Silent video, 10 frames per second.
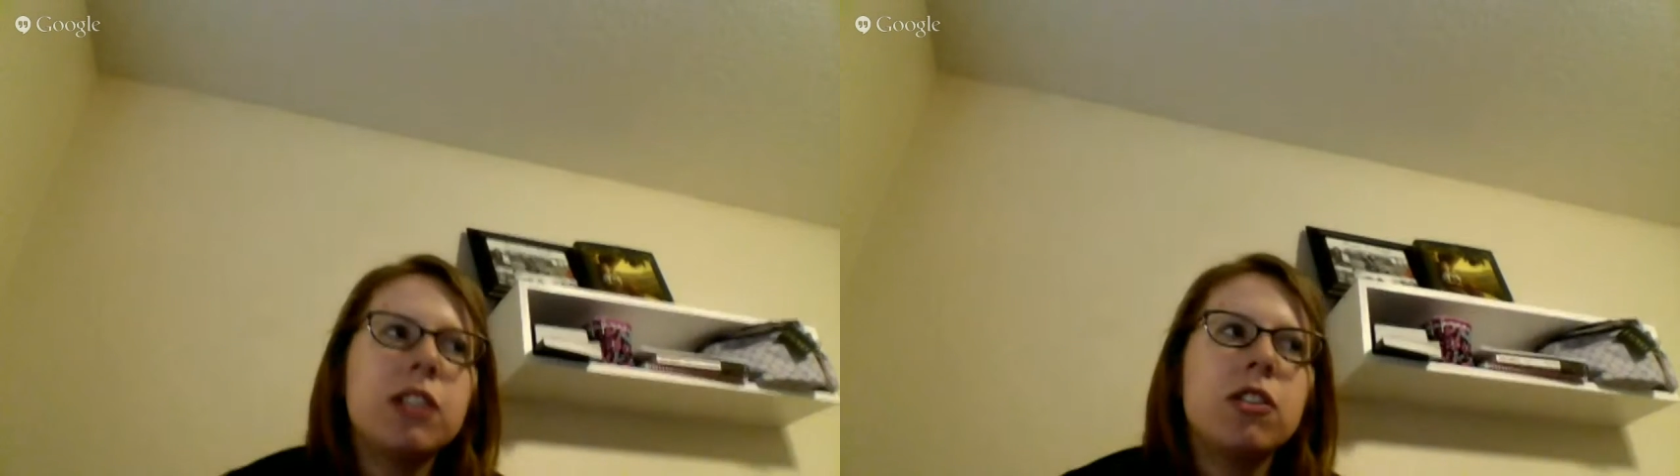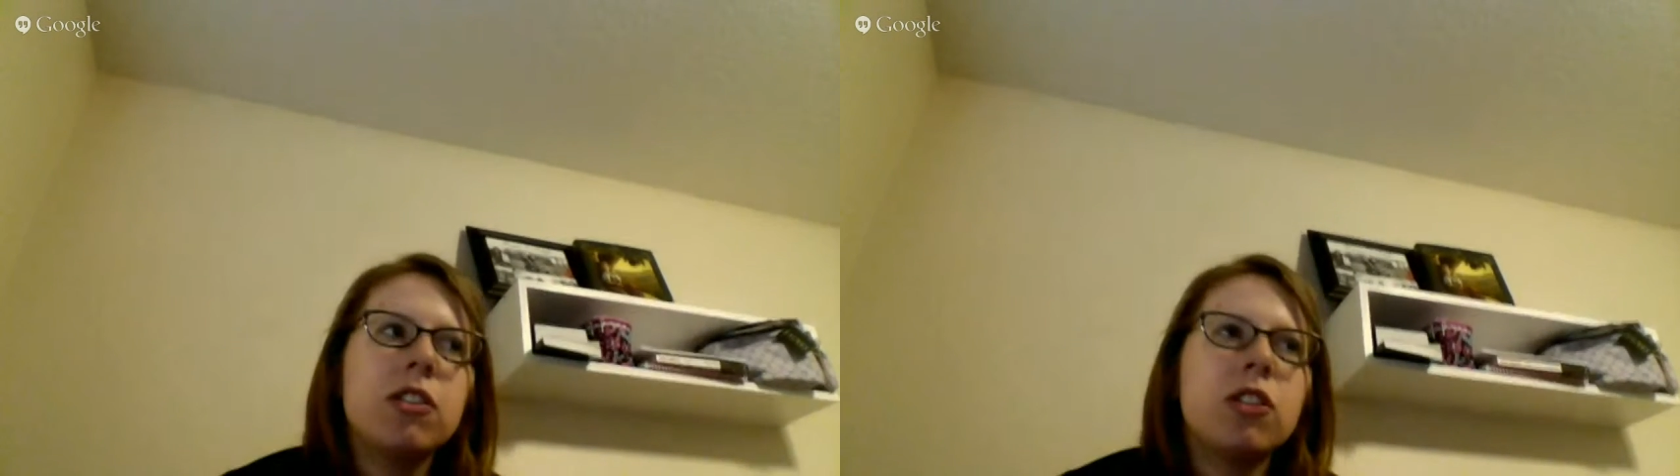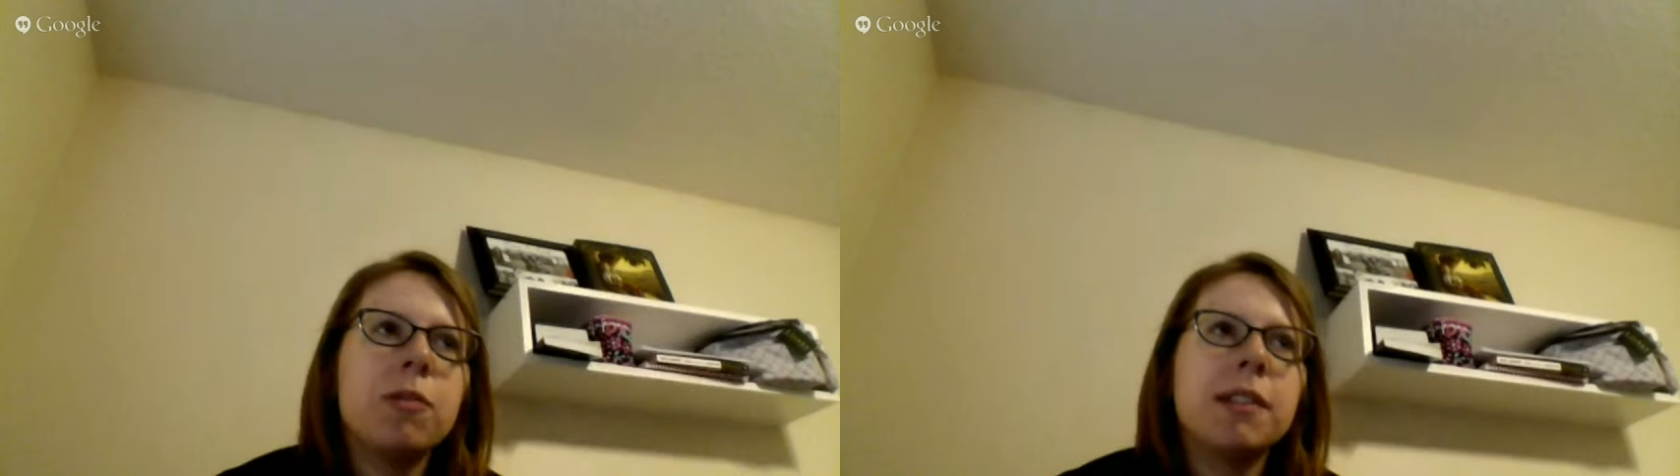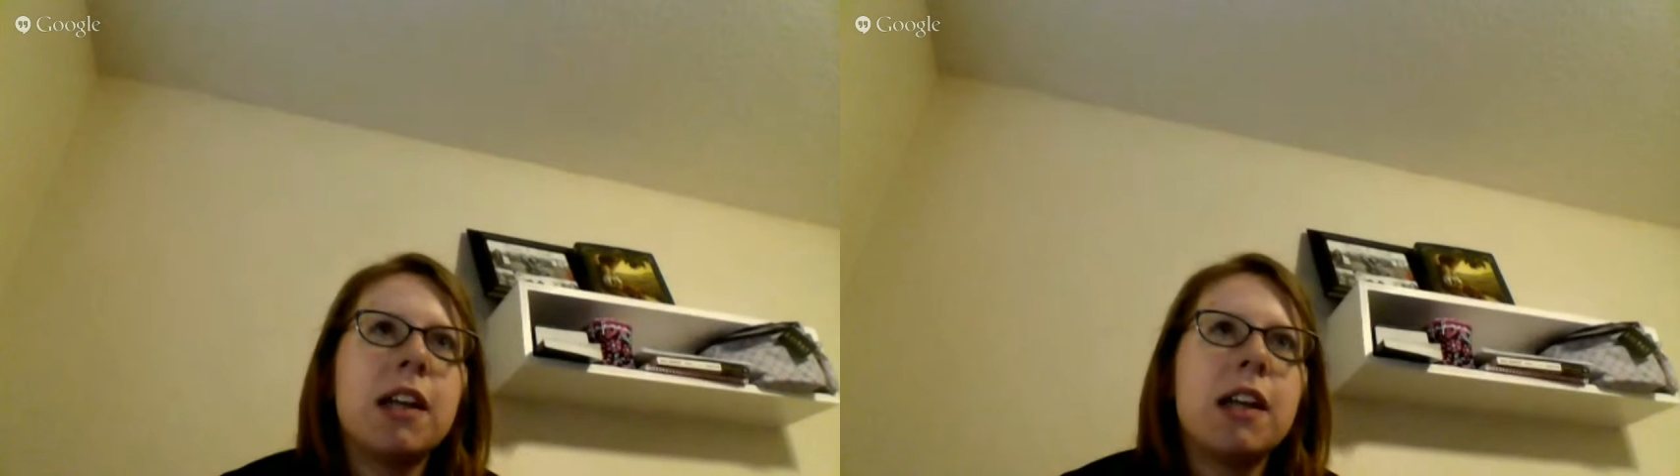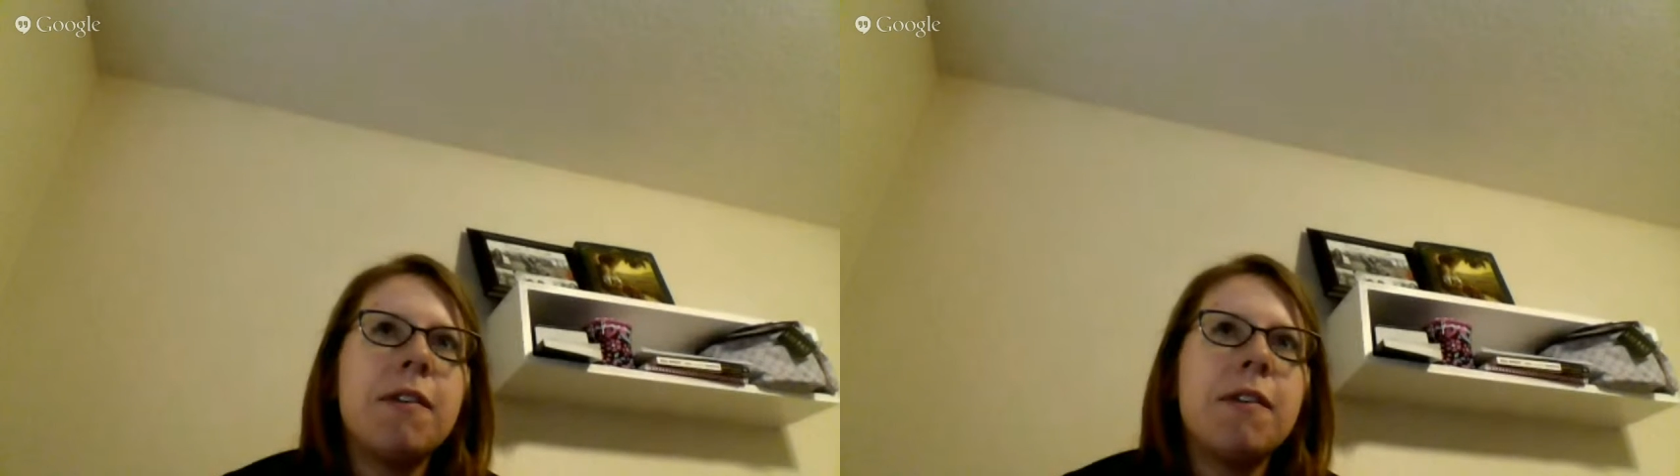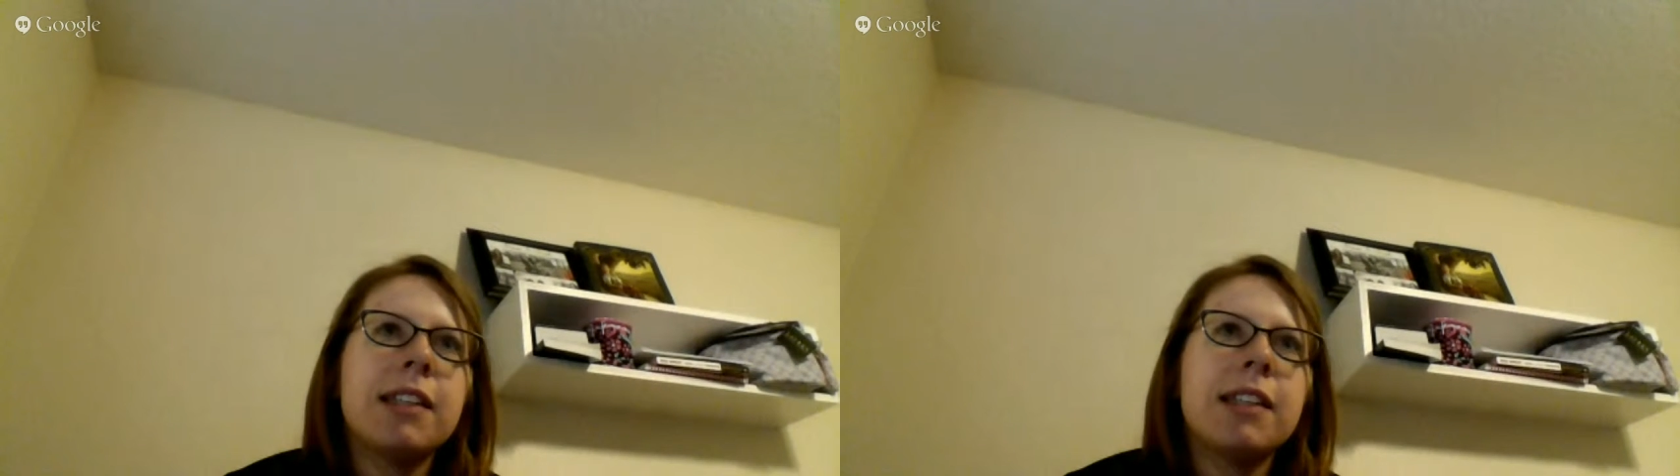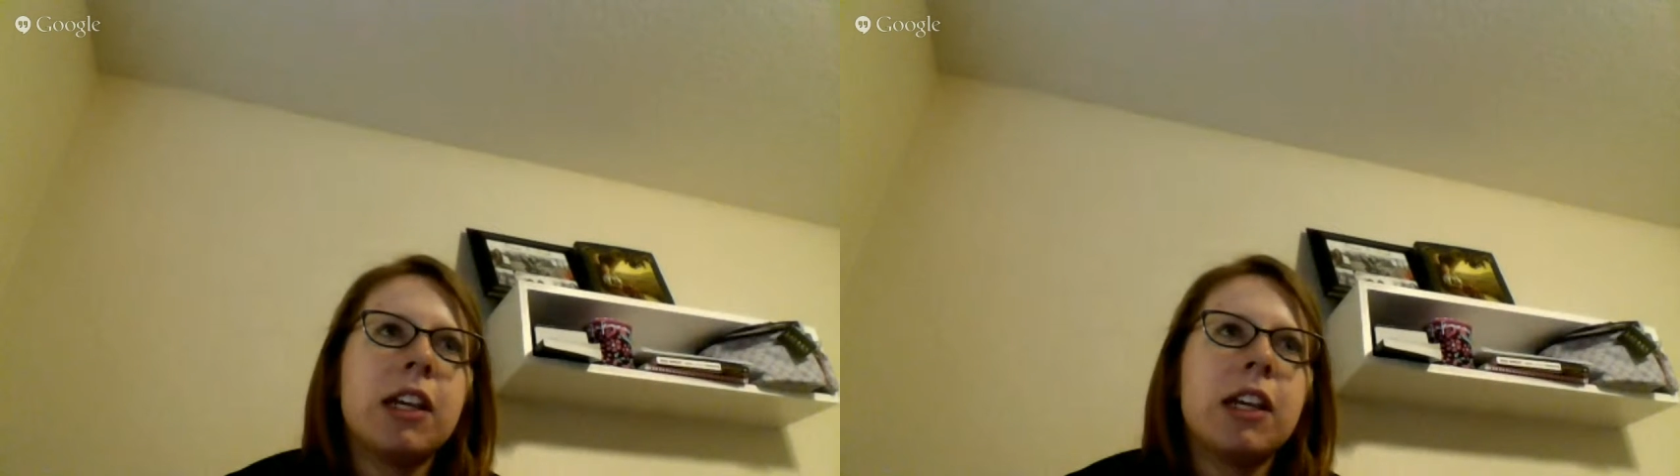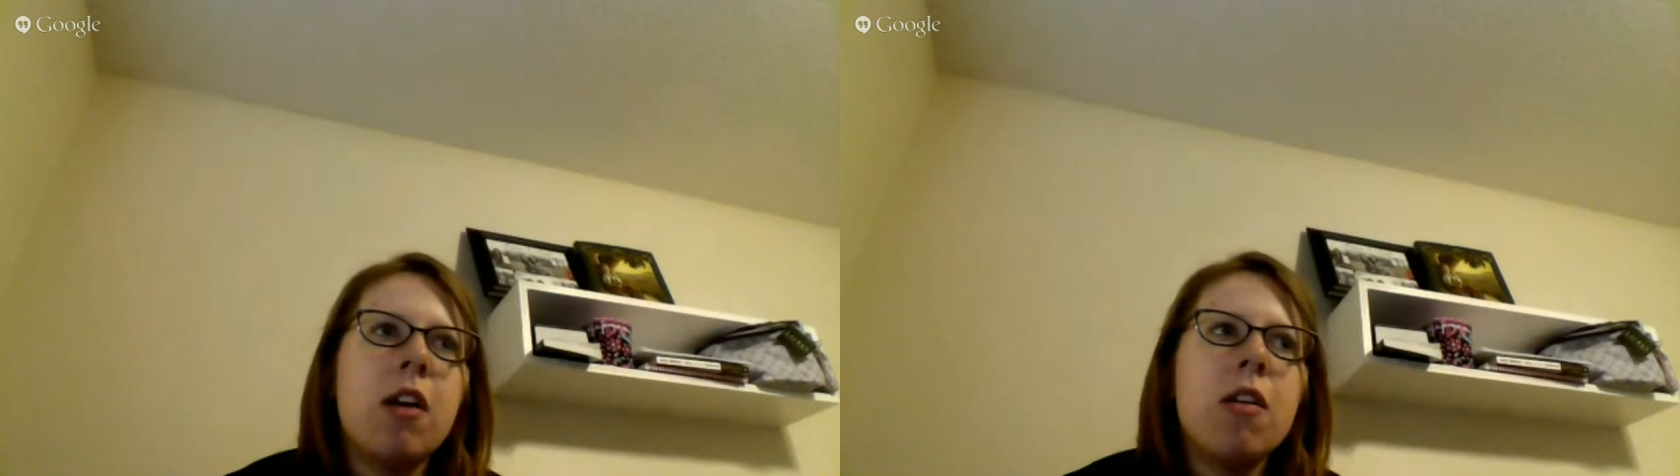relationships and stuff, and he was
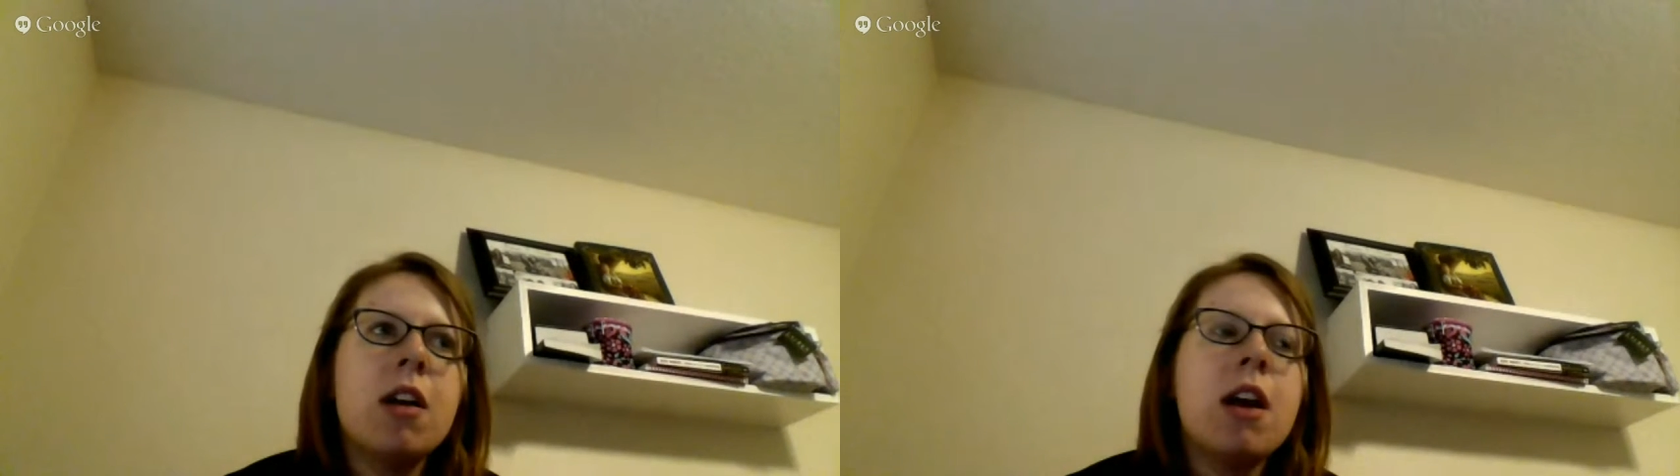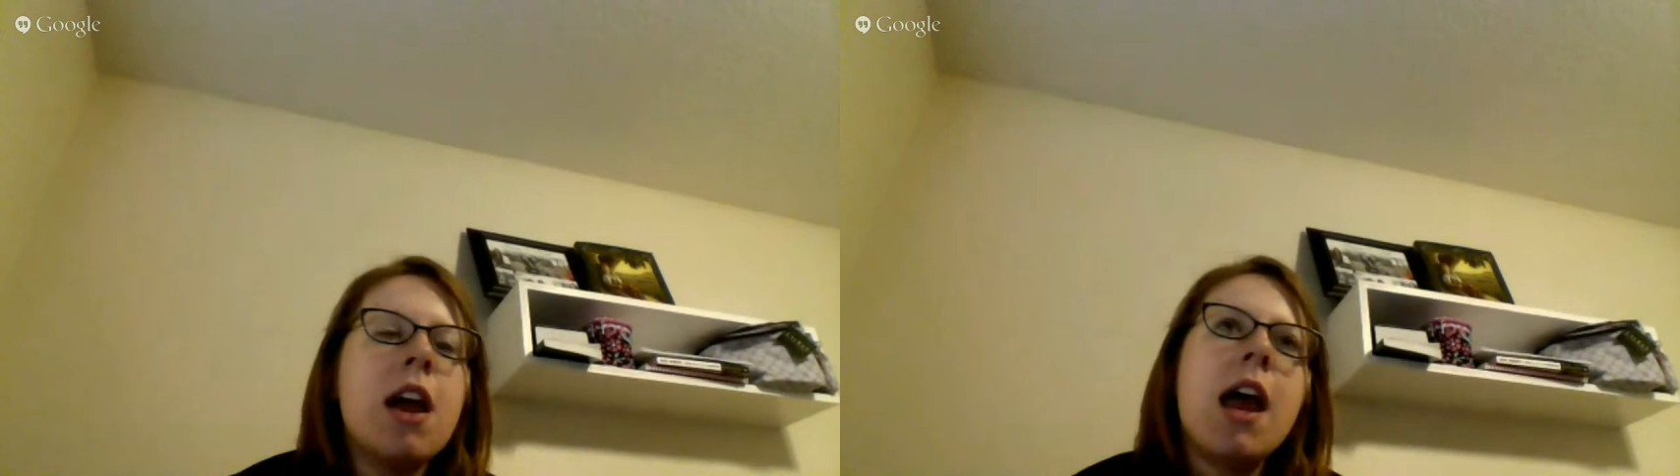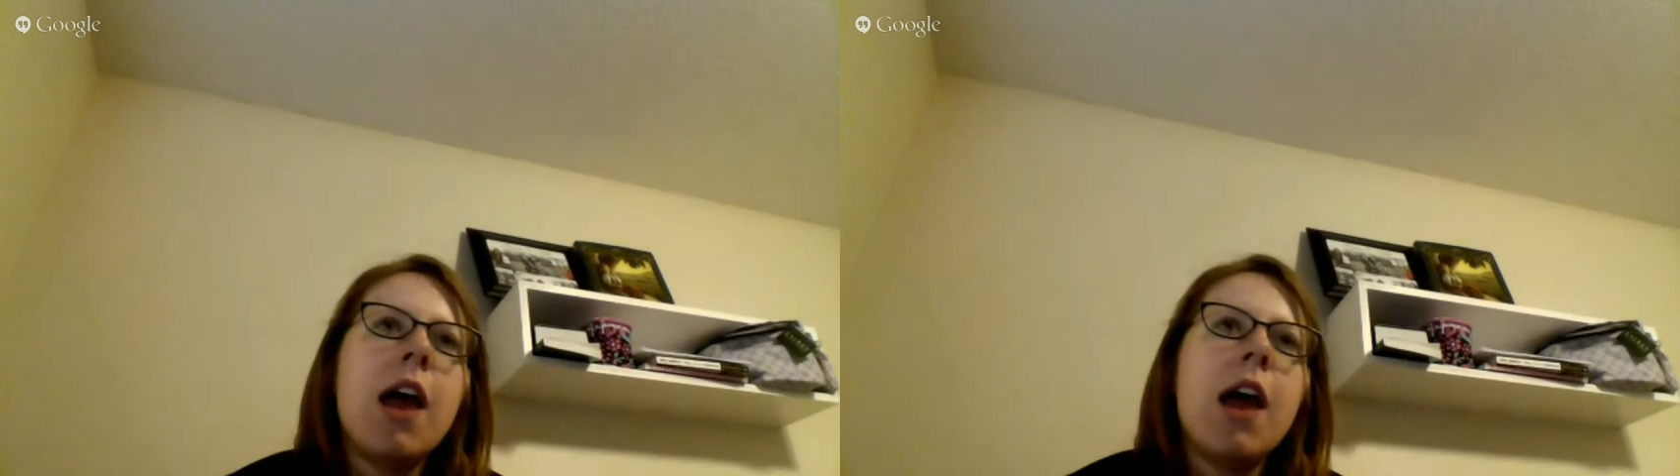like, you know,